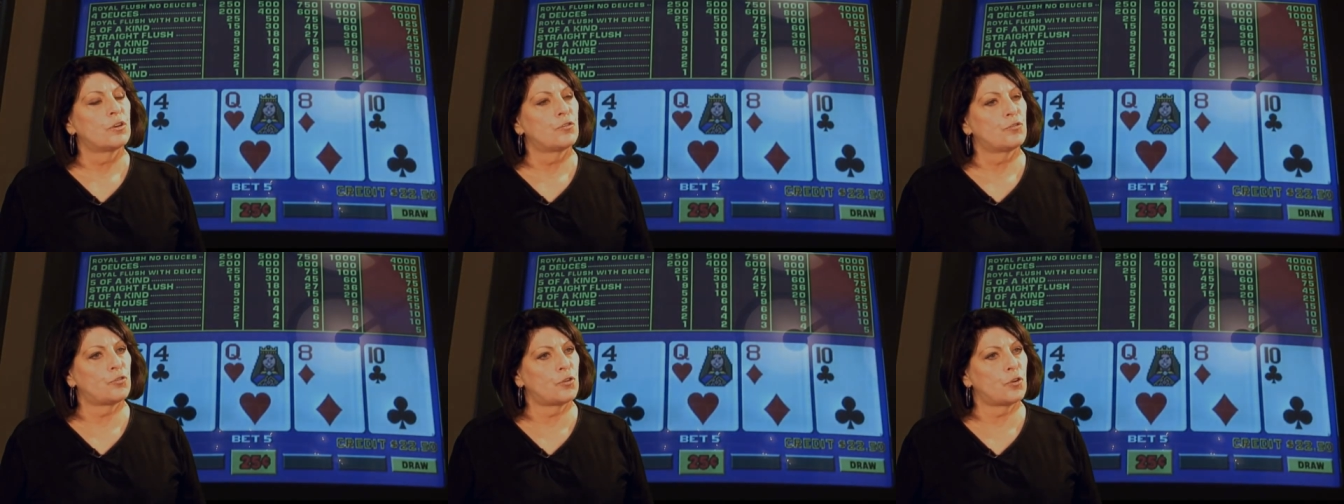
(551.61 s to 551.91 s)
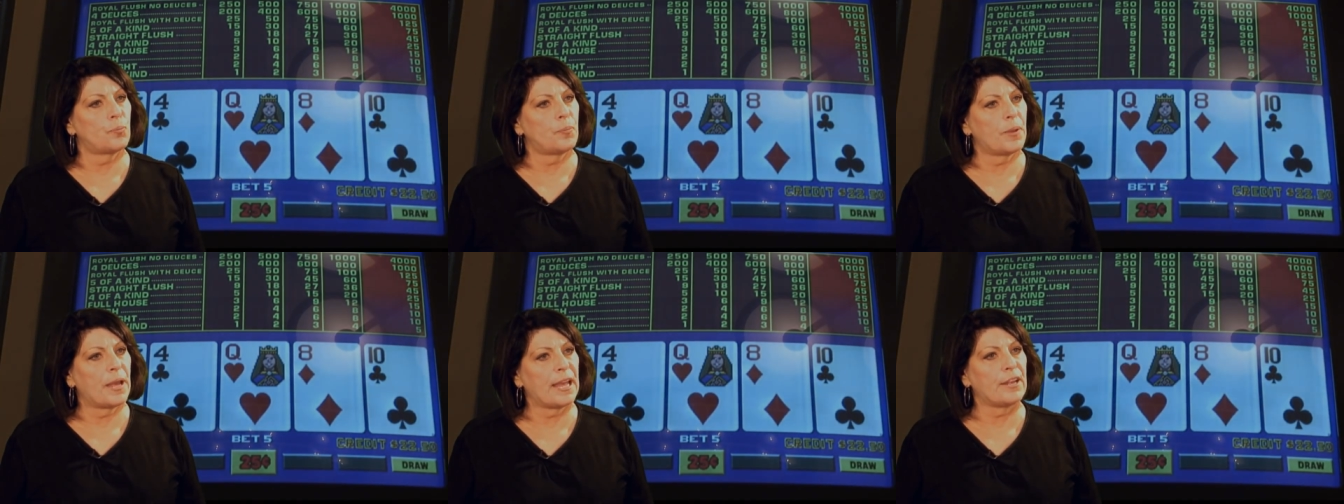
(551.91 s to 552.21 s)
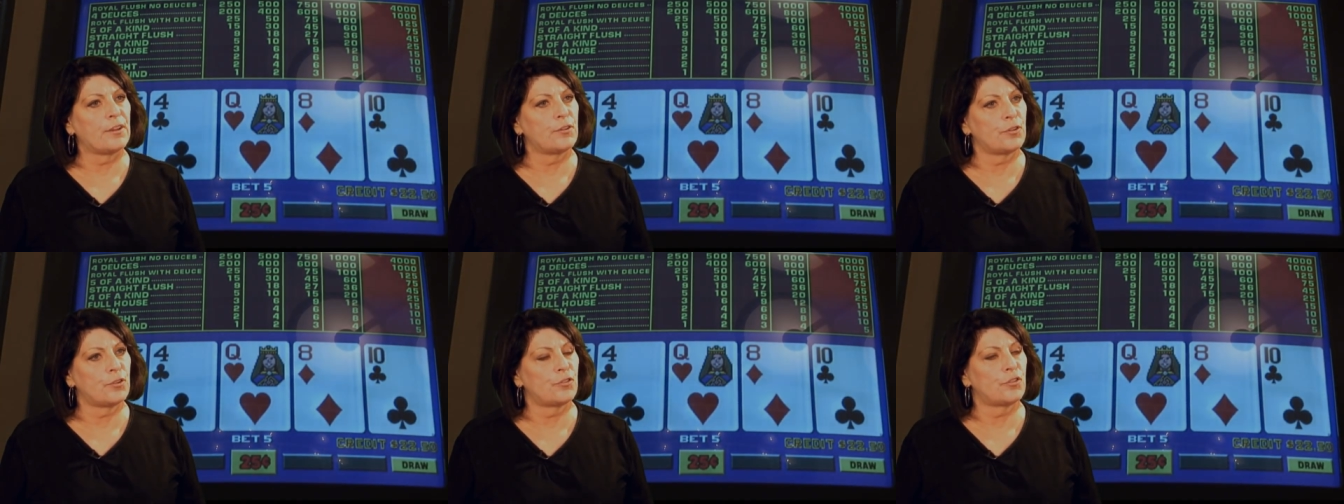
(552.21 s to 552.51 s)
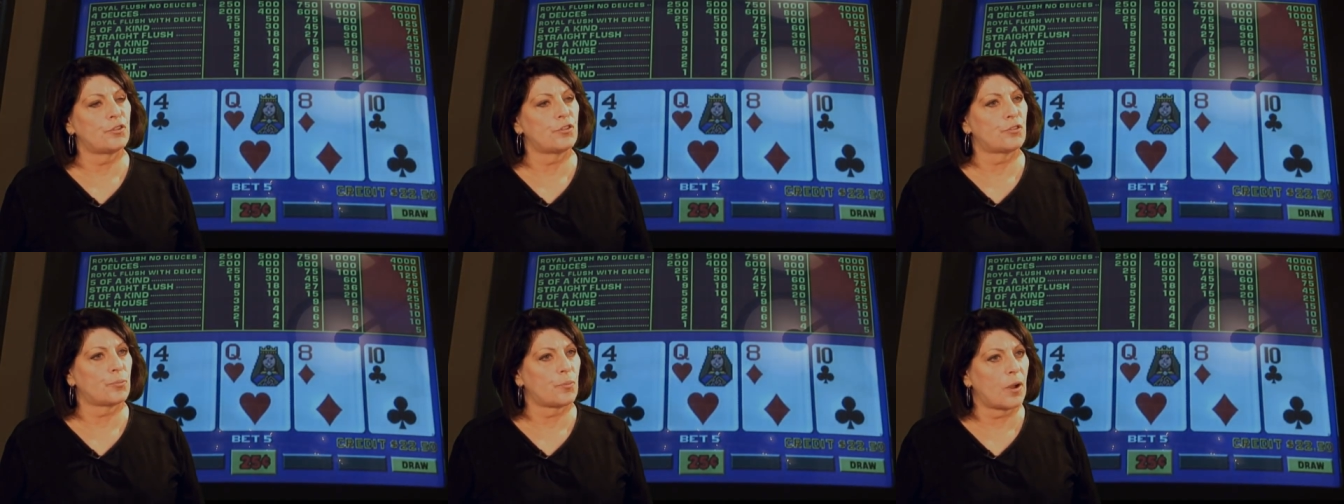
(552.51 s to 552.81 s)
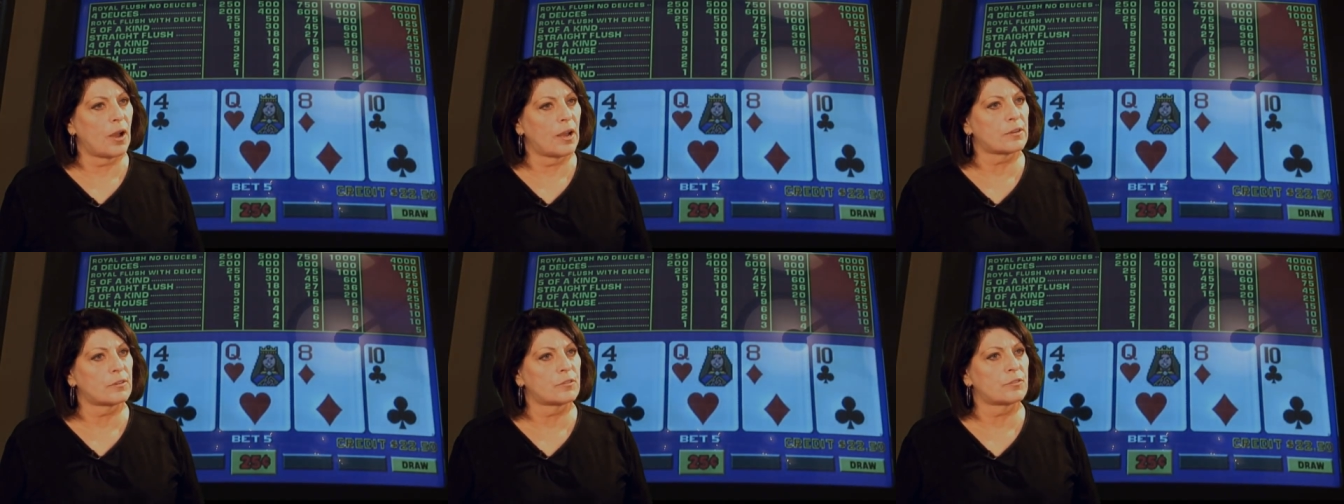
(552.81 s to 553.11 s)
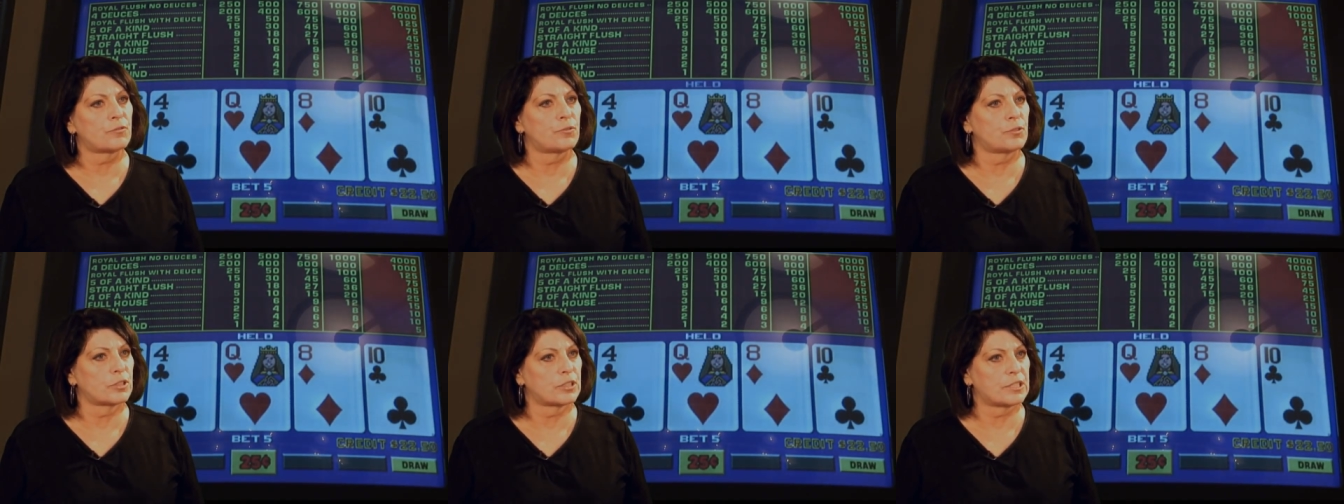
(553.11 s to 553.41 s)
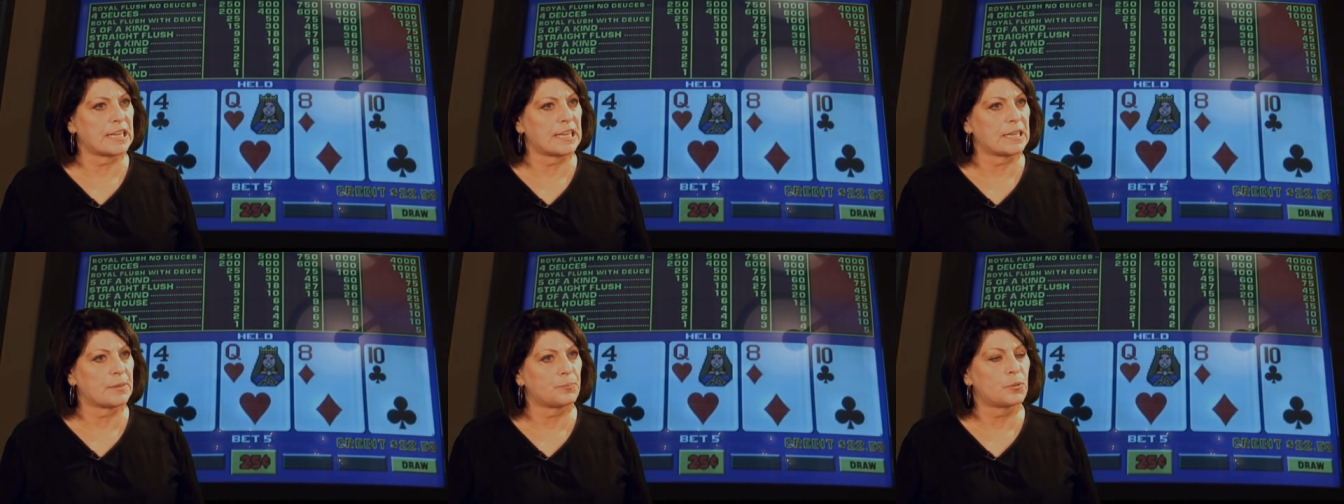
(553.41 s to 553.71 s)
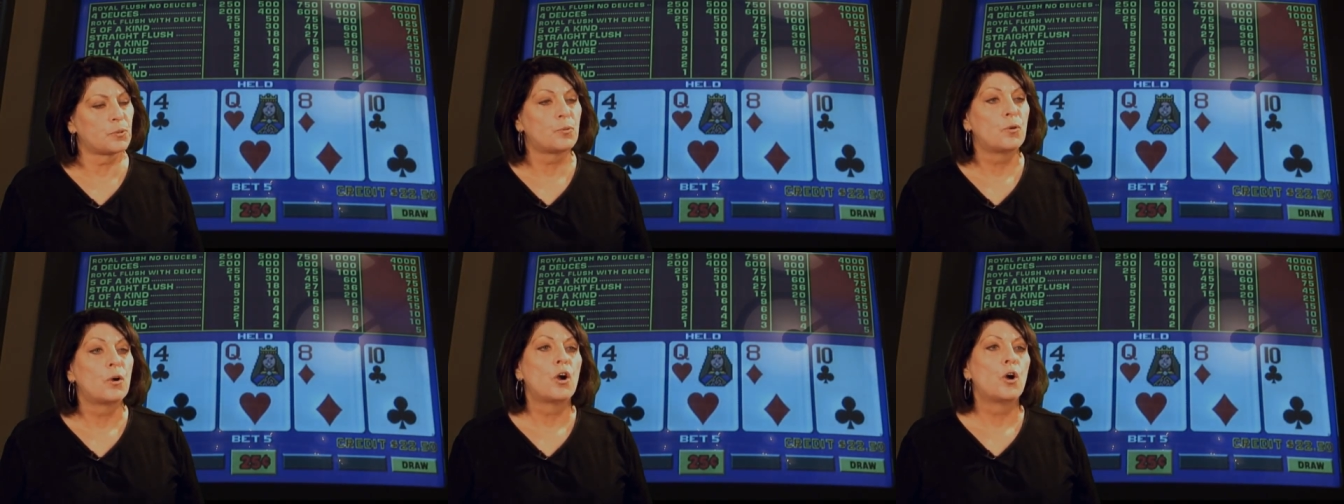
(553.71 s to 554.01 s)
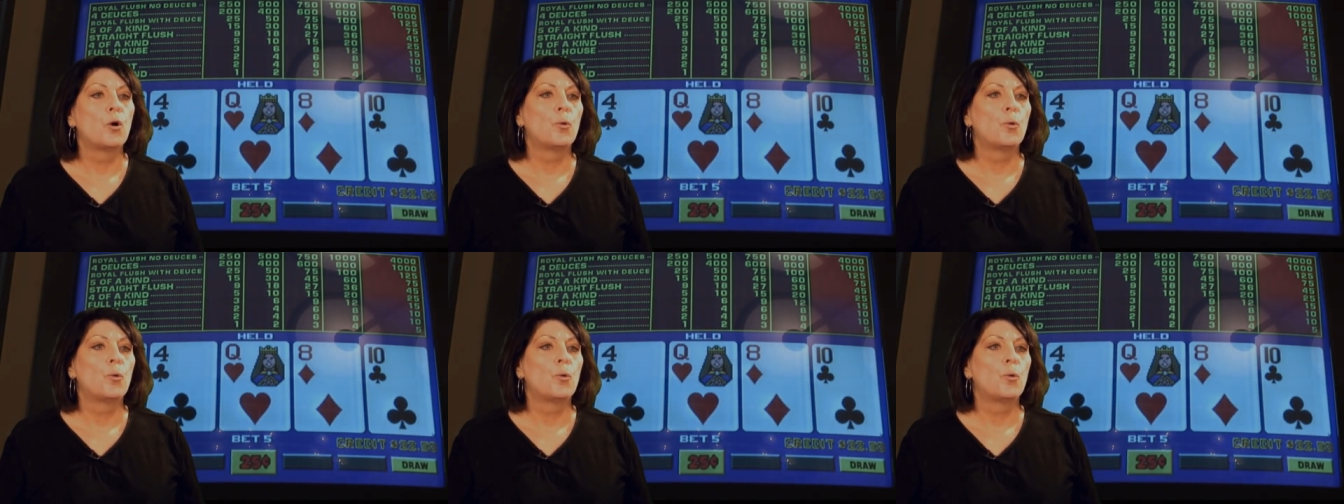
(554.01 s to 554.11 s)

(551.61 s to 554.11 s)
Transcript: full pay deuces wild, for example,